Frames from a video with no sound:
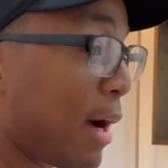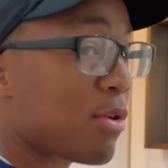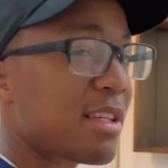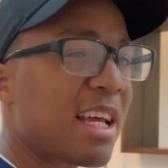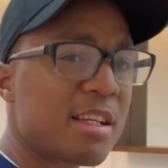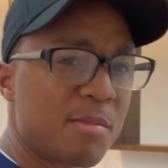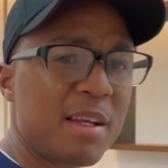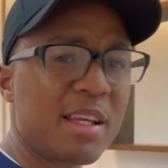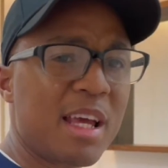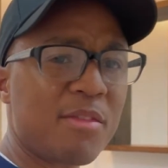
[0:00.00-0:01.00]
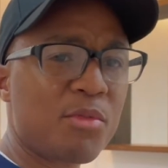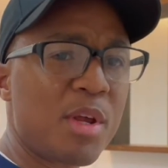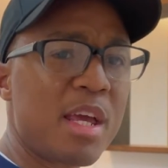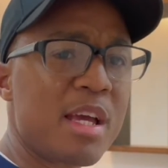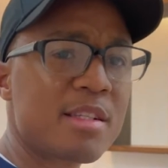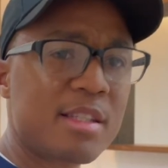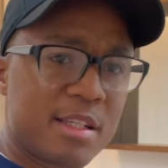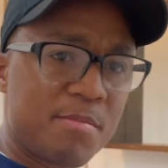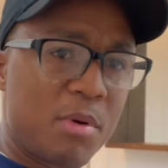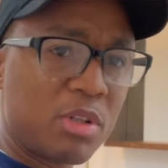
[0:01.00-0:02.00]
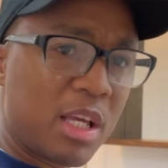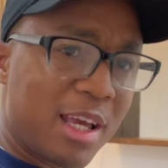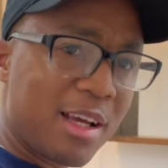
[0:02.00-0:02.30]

was saying, he's been here 3 years. This building here?